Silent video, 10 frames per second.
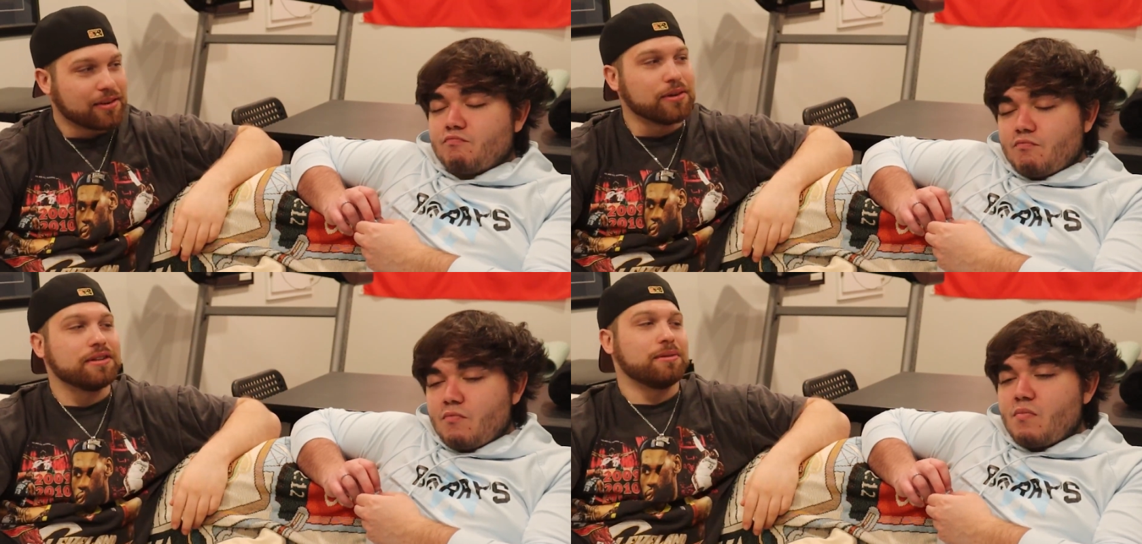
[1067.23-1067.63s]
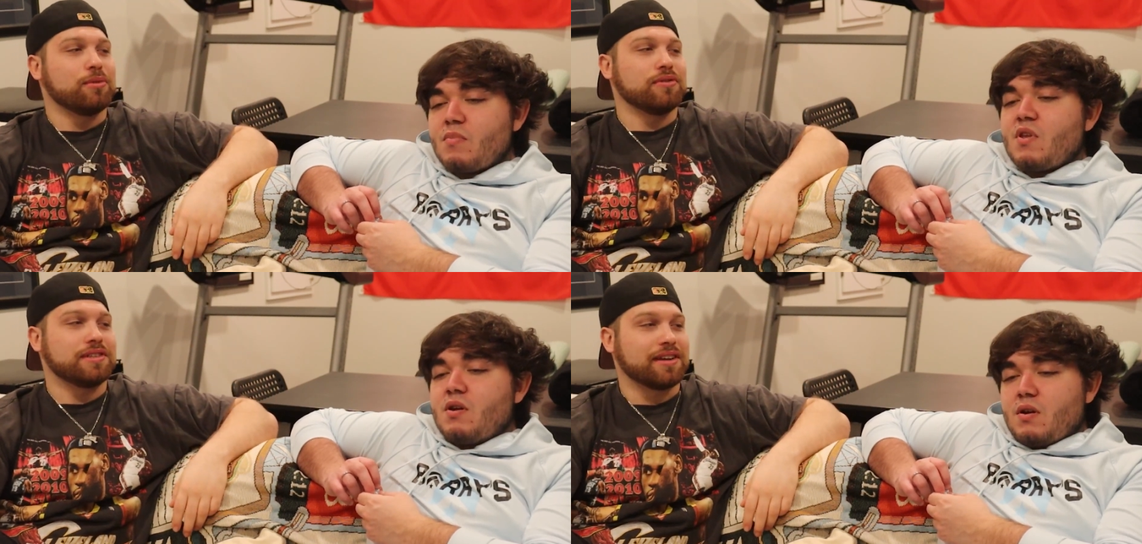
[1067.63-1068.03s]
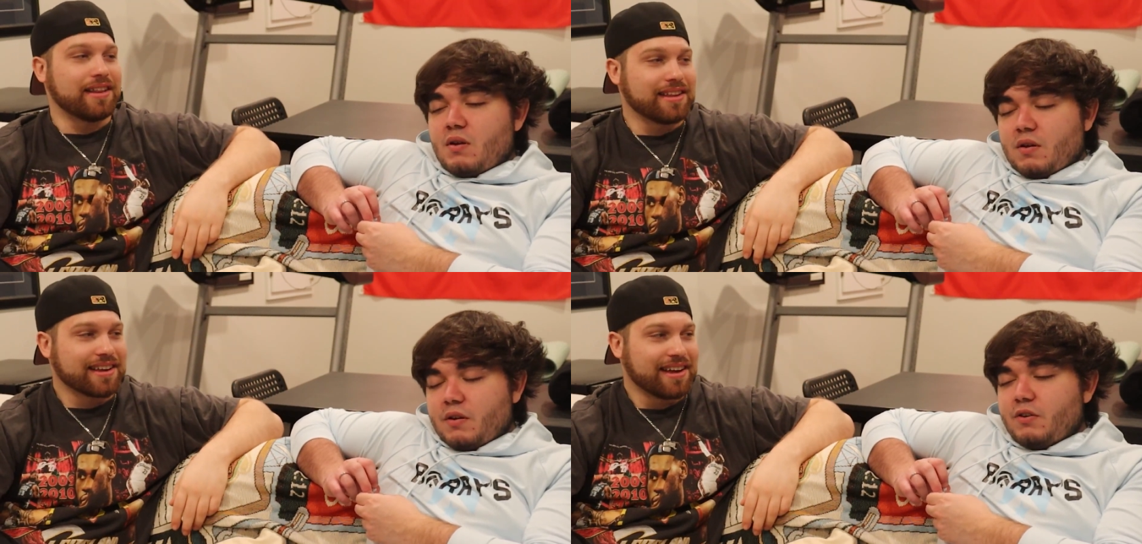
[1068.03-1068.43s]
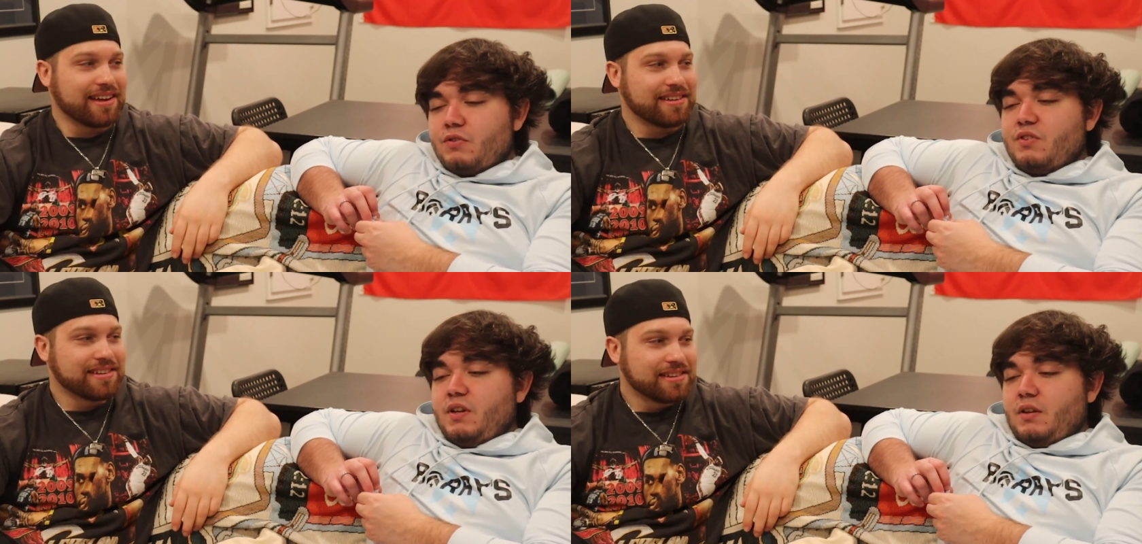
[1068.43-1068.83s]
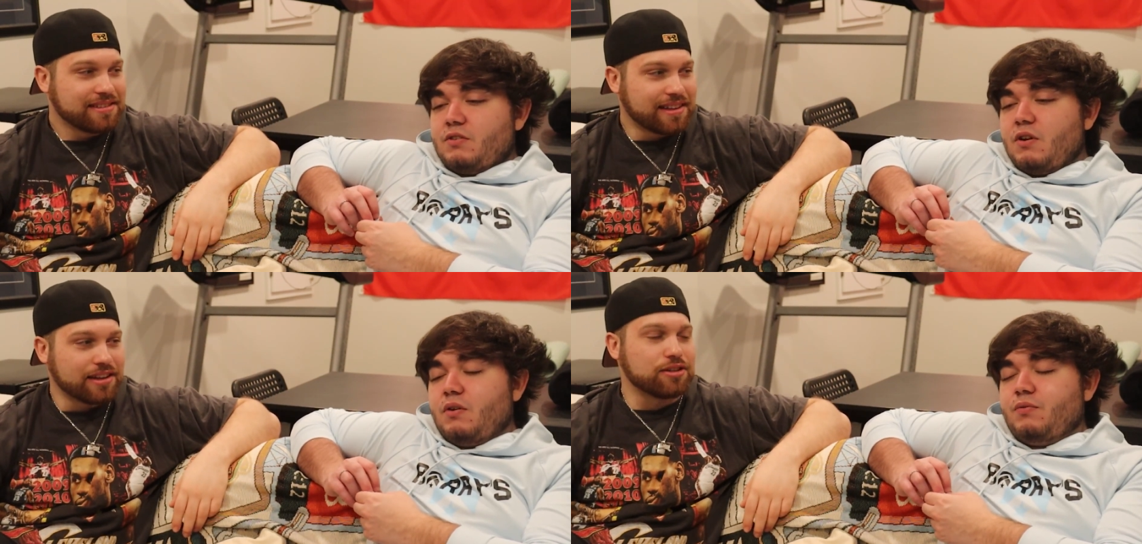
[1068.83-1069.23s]
Speaker 1: going to the movie. So I think yeah. Uh, interesting.
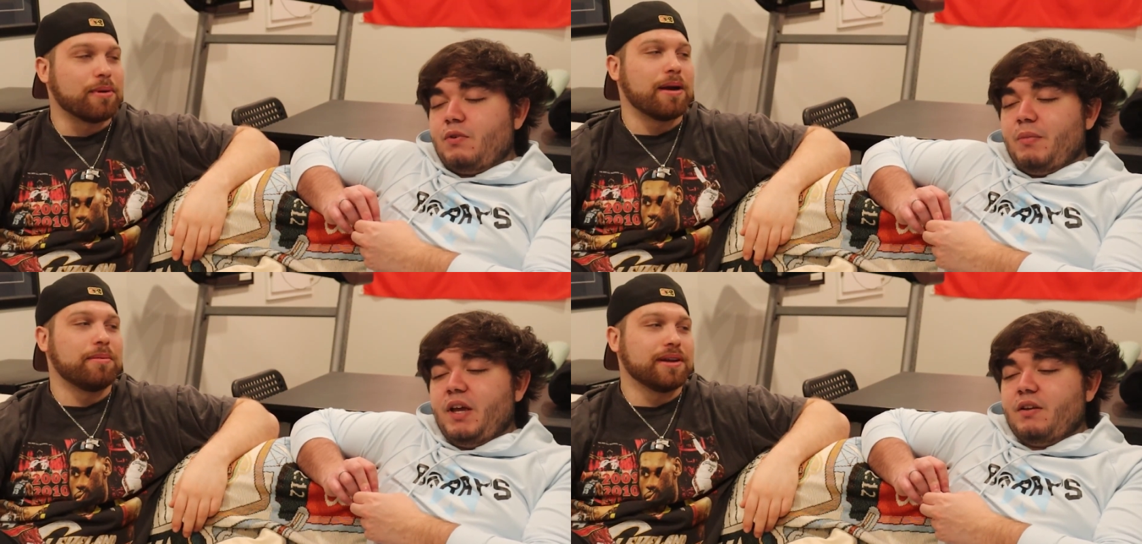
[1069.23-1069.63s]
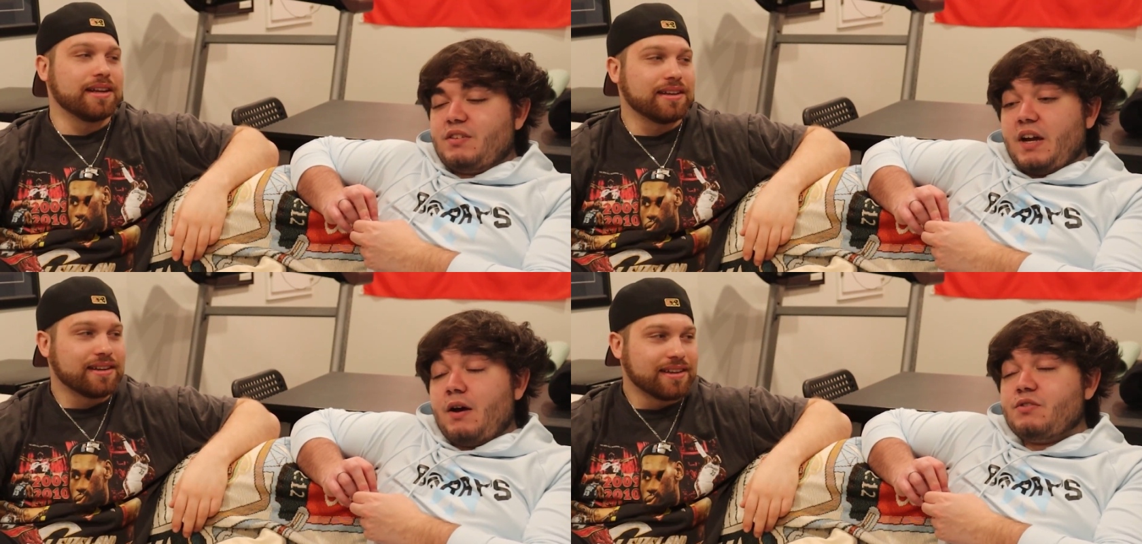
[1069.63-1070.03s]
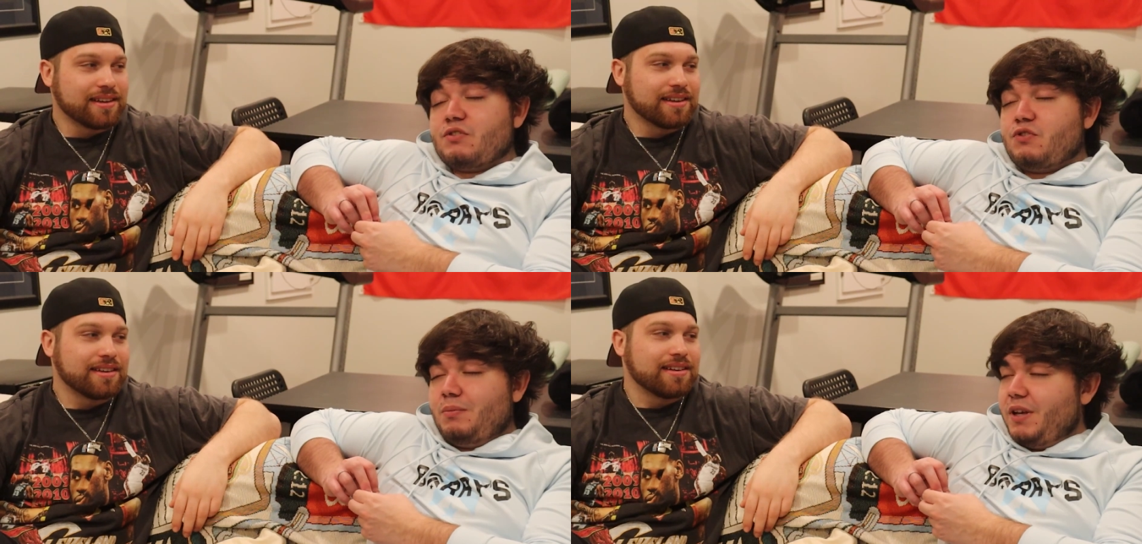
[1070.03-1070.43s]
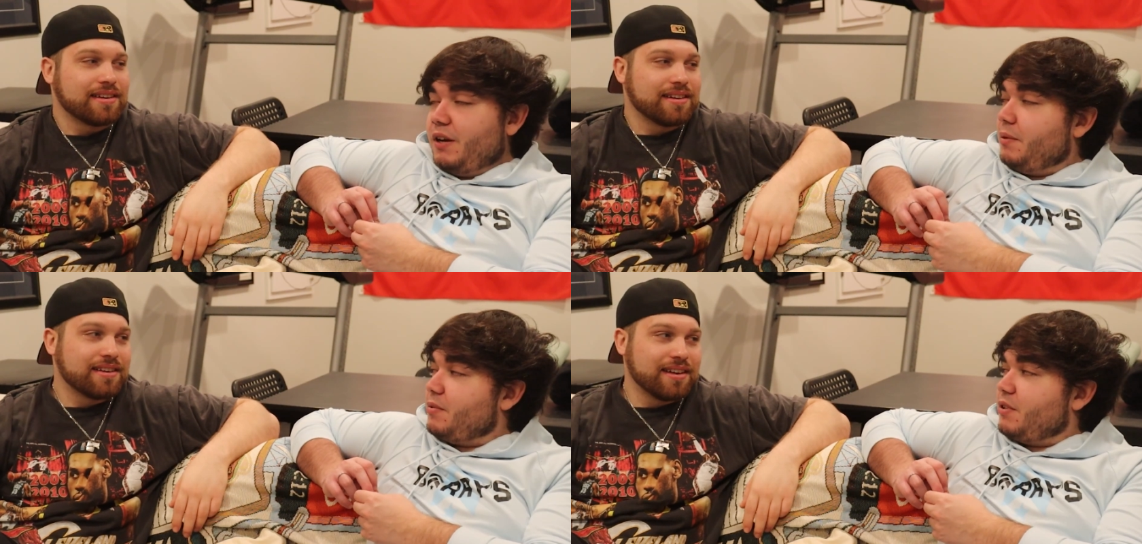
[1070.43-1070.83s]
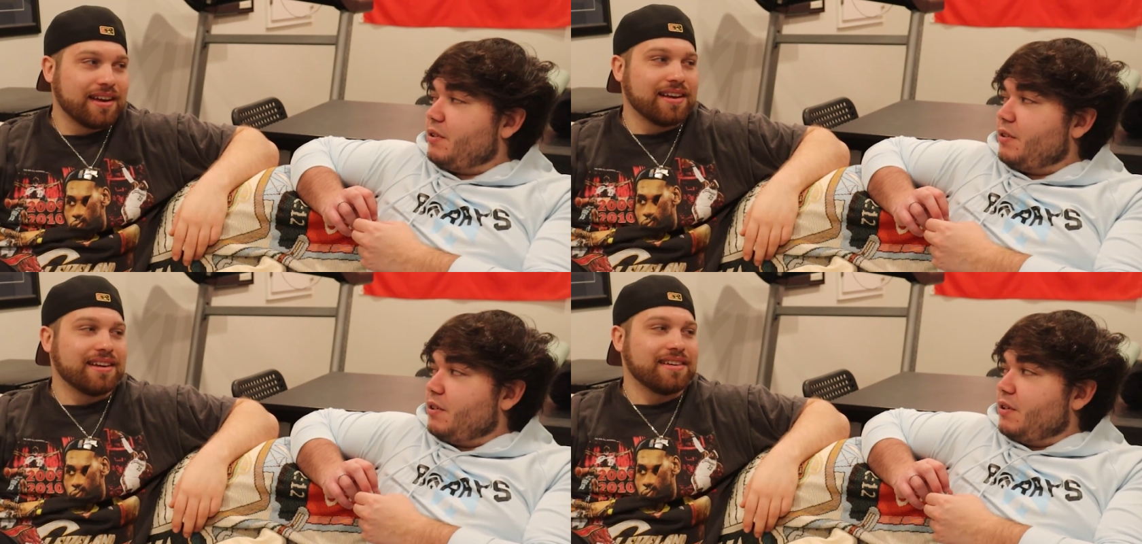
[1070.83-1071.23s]
So for me, opinion. it was like
Speaker 2: I was extremely hyped.
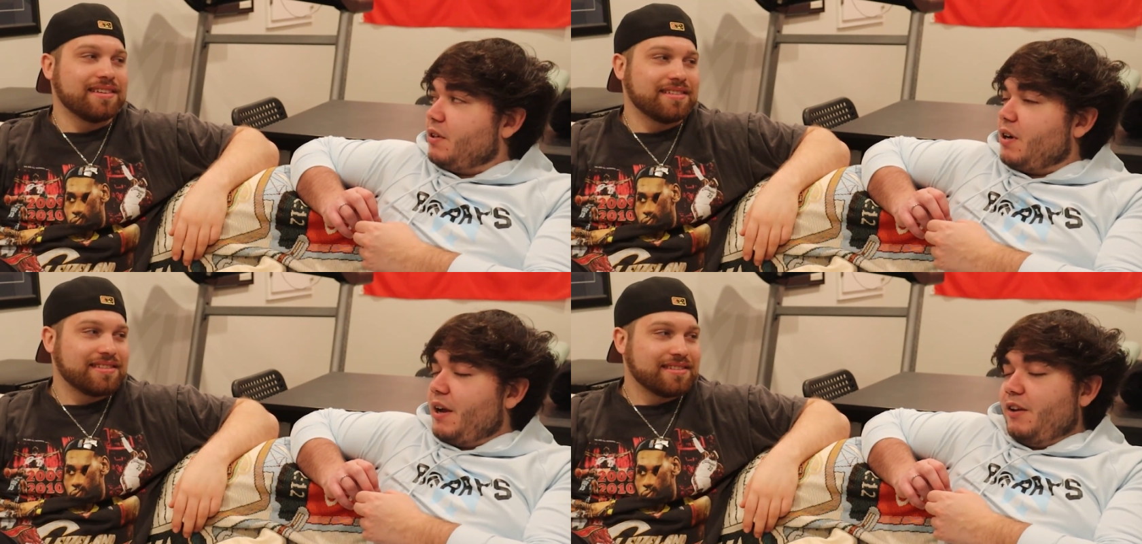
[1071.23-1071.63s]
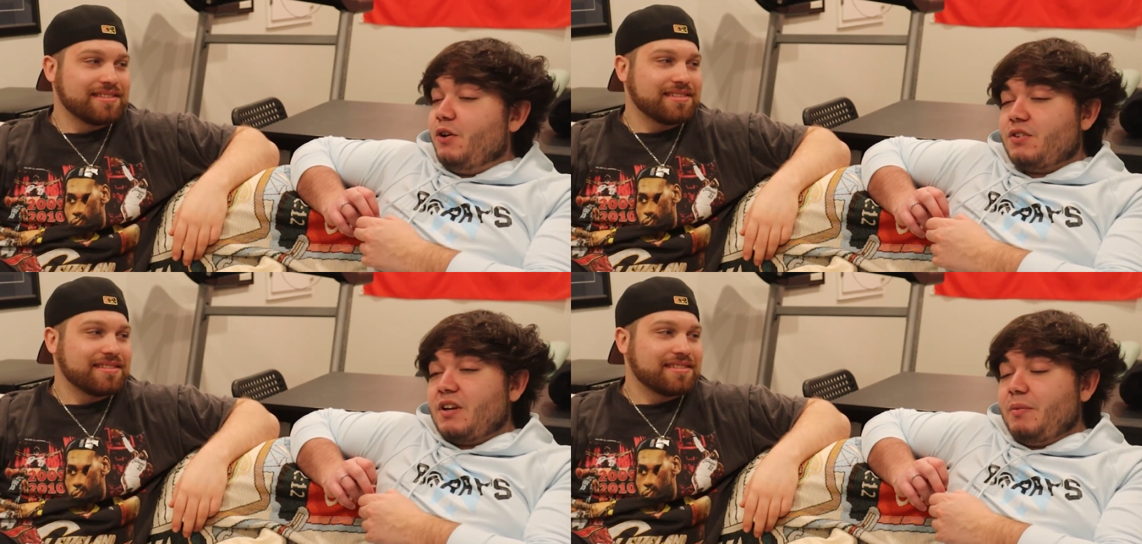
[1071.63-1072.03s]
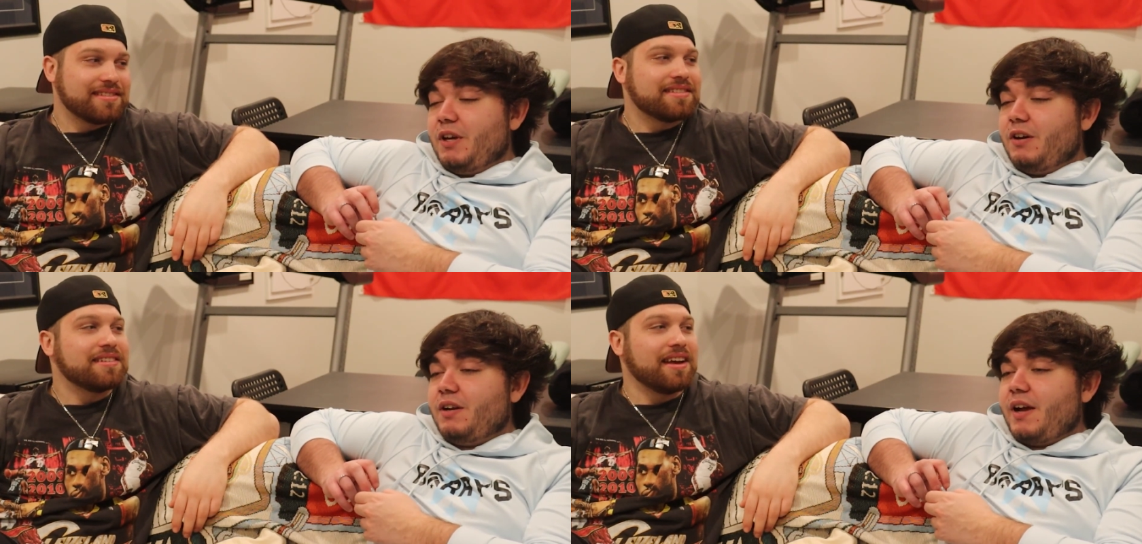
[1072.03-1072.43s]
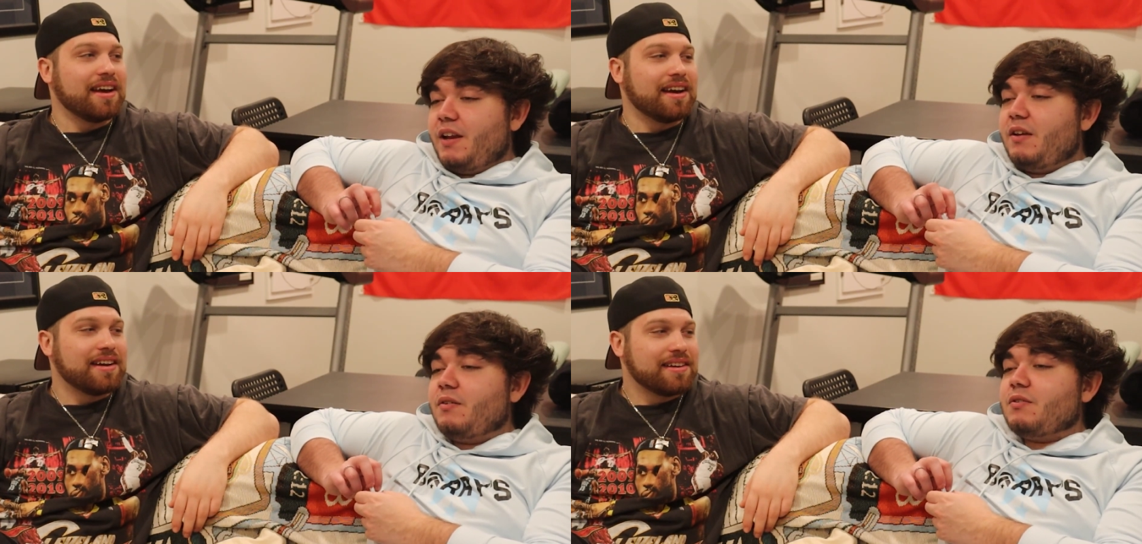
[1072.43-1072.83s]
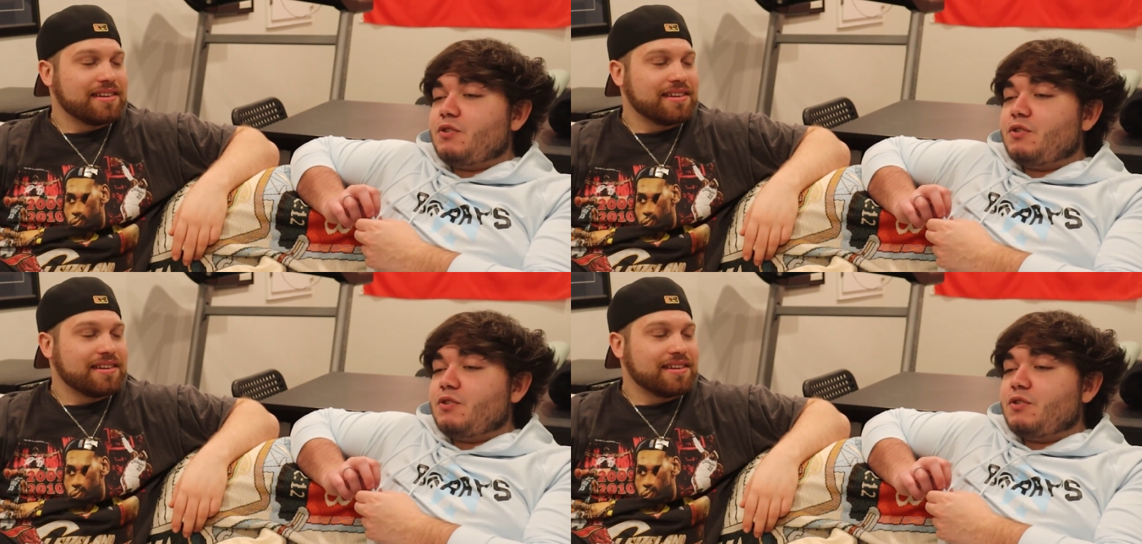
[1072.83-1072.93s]
Yeah, I knew it was gonna be good, yeah. and it